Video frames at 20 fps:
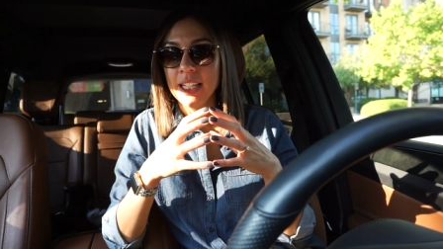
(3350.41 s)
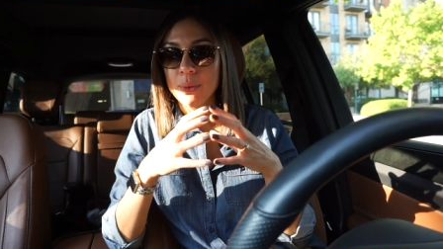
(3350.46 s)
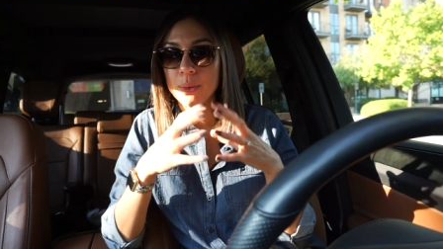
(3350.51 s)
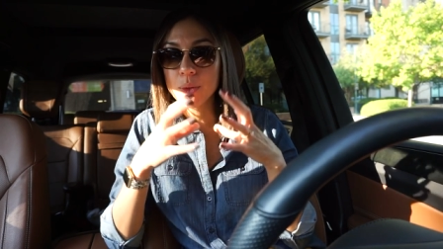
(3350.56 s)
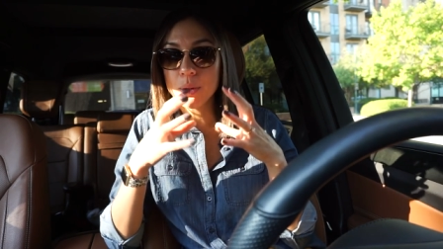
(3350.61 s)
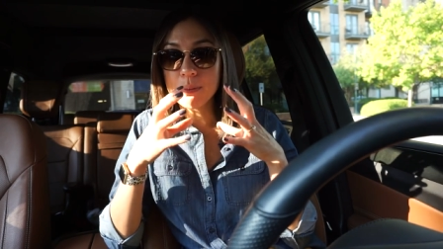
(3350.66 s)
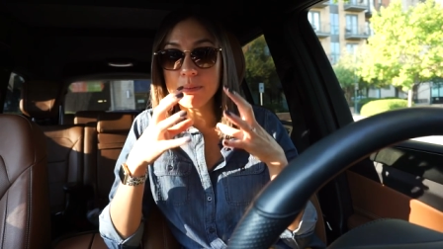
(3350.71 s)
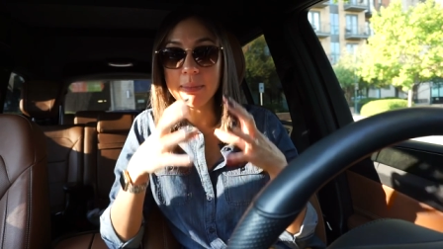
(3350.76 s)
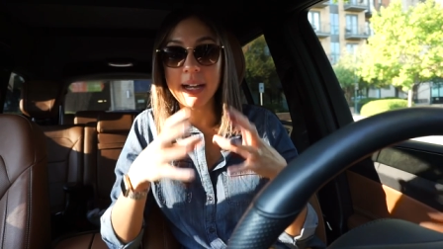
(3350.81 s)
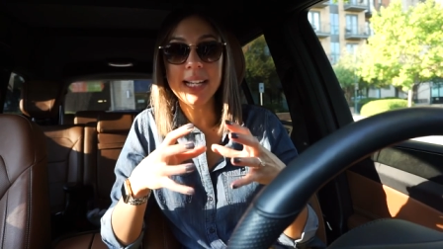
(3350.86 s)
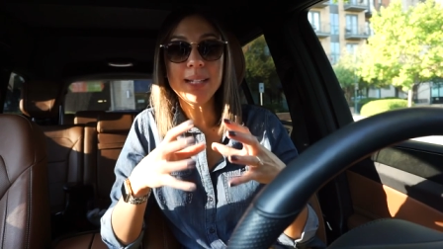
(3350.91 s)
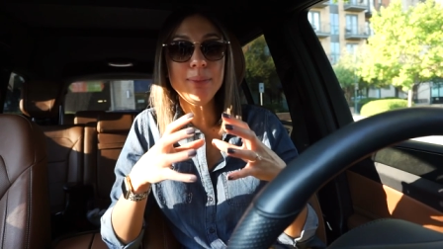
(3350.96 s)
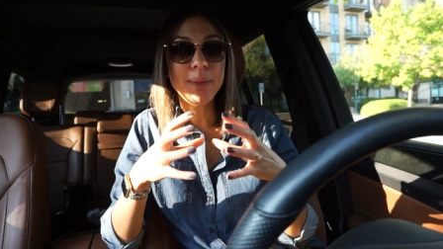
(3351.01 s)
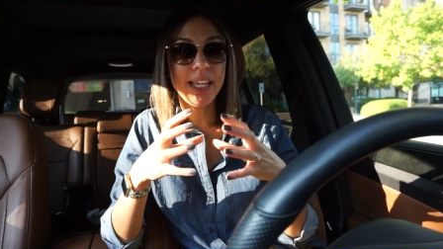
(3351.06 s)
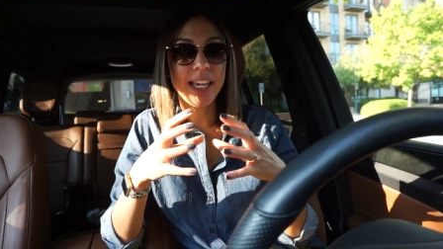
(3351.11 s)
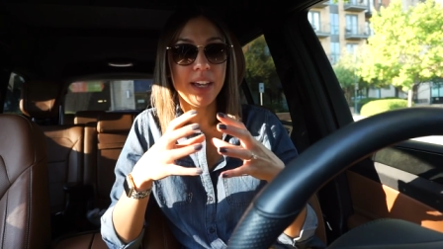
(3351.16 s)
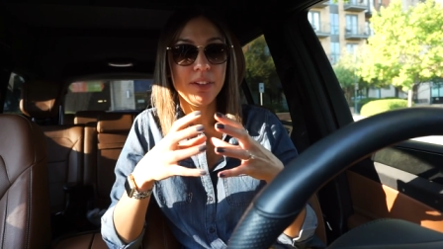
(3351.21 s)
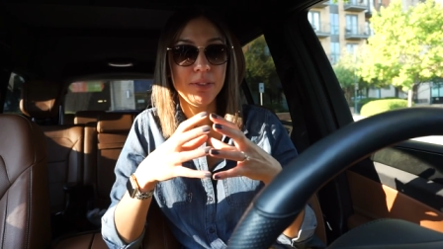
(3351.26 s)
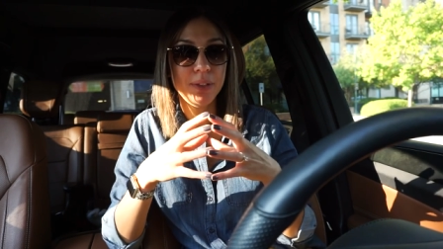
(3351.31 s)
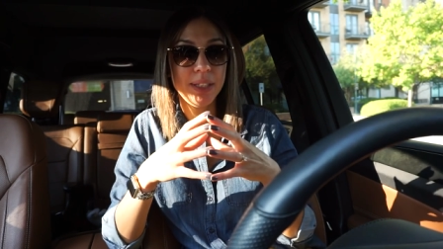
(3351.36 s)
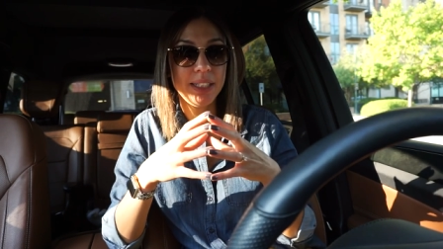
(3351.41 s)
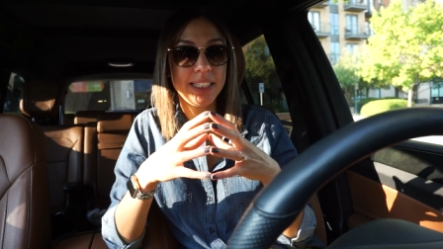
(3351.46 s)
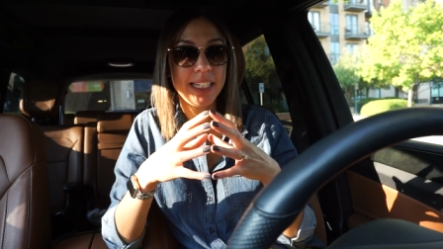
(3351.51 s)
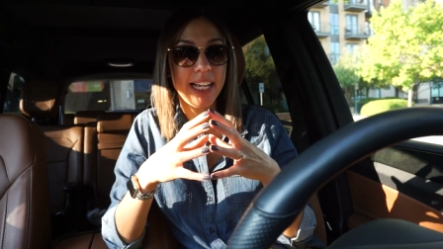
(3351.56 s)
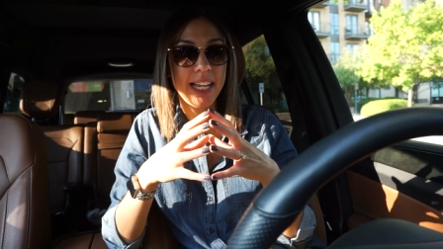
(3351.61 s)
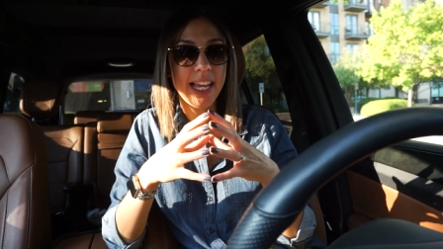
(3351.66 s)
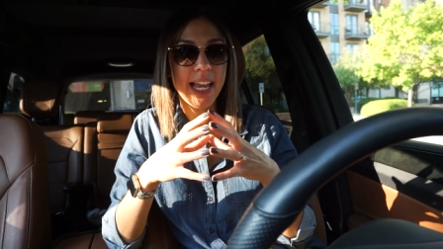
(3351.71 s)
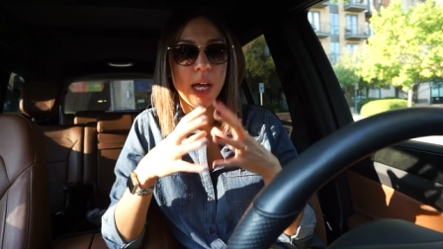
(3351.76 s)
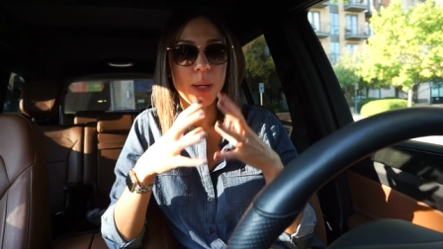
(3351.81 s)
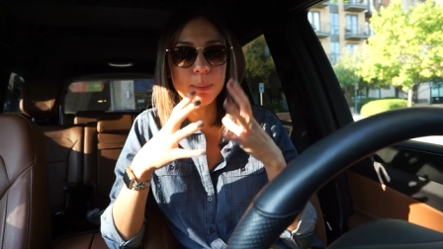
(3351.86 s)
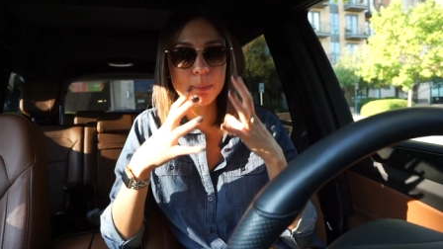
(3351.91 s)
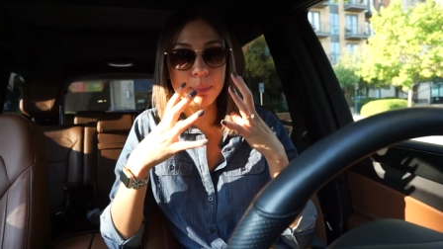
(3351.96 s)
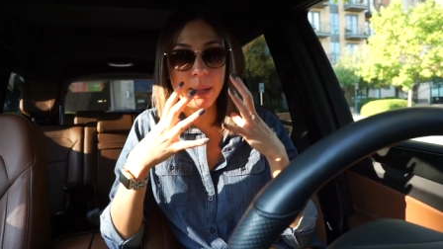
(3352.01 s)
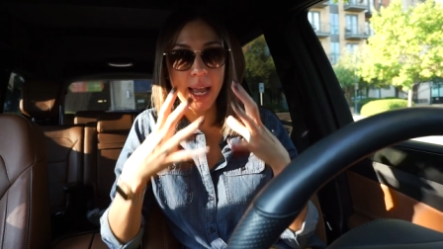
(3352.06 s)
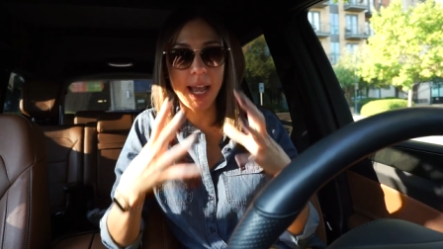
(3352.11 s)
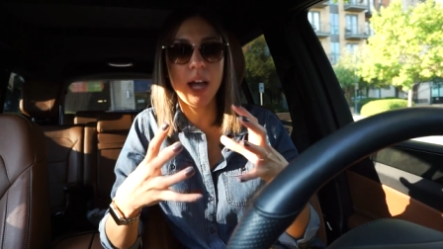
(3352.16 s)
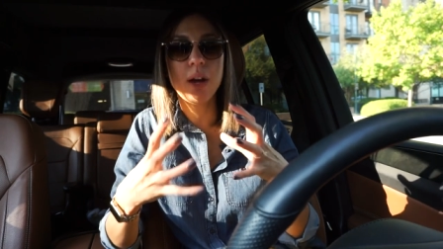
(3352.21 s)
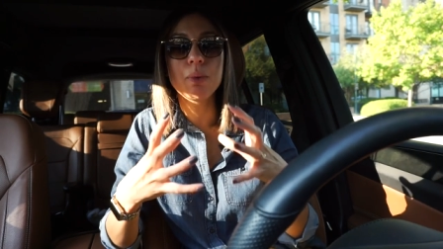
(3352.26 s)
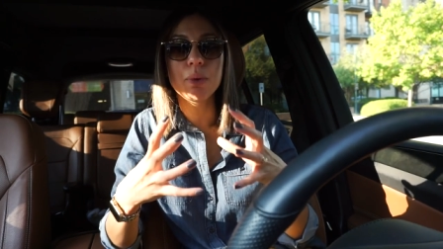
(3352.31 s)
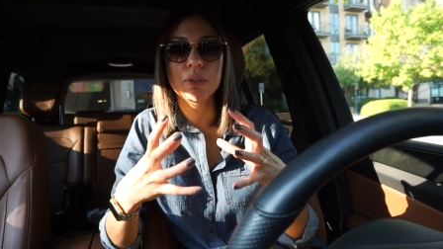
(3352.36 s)
remind me every day how
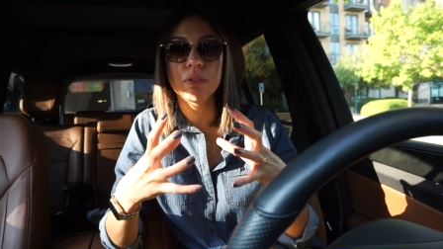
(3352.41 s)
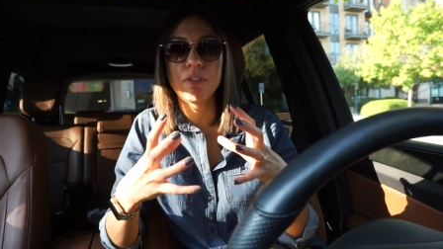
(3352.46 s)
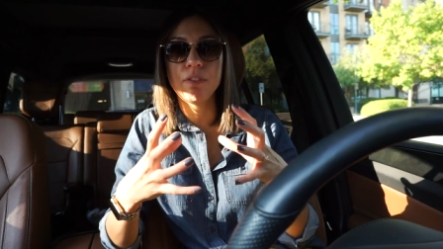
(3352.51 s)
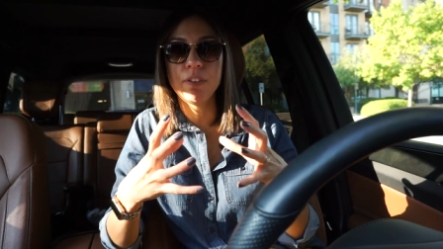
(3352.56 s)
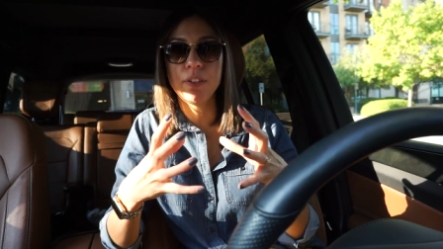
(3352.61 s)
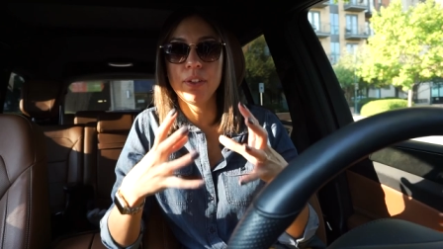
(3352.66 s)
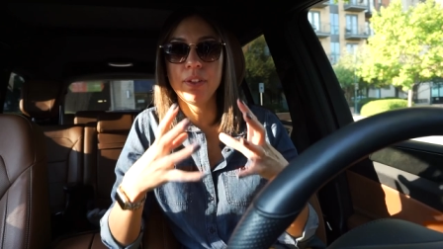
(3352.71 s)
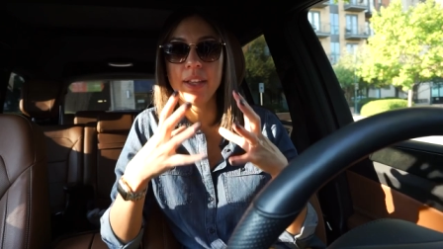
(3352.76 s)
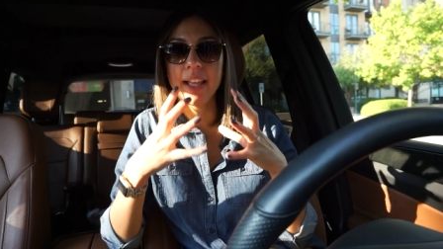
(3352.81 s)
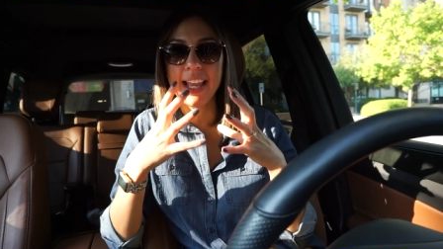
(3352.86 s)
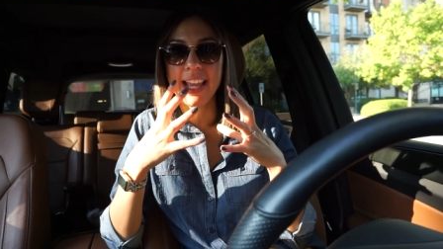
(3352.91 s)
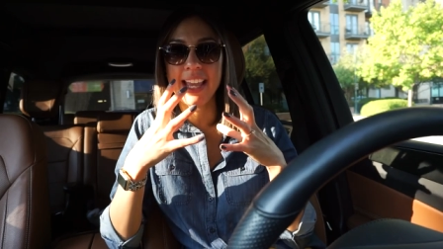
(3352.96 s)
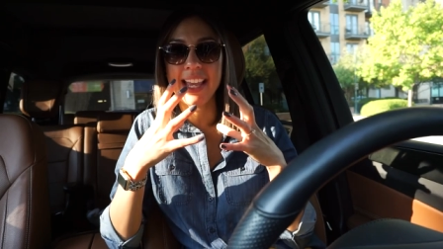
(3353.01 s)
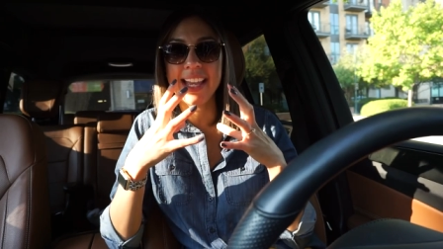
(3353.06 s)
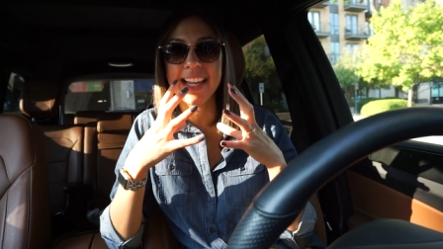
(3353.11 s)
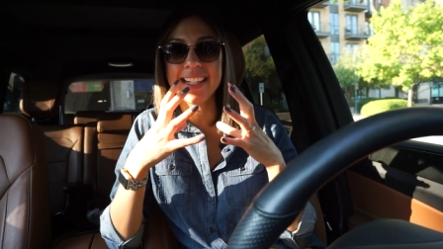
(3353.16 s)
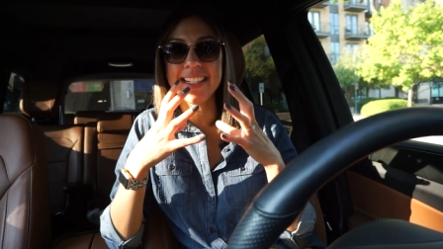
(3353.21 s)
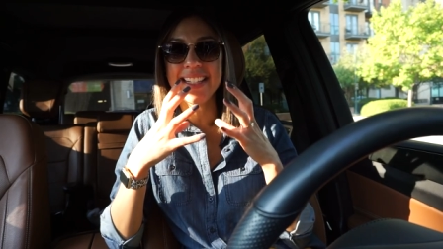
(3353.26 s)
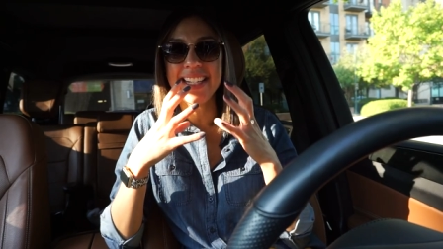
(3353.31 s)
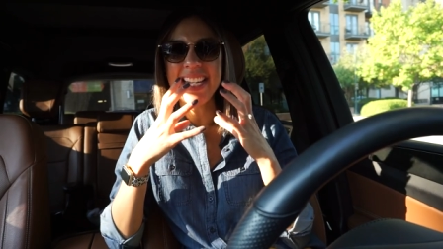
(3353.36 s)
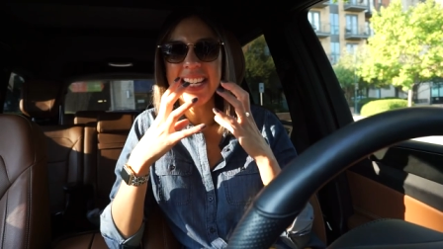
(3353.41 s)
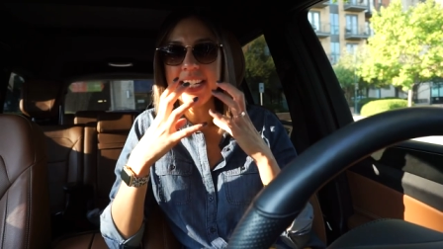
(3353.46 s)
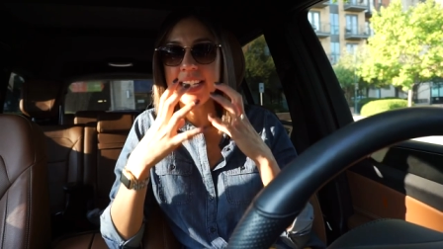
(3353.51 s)
powerful and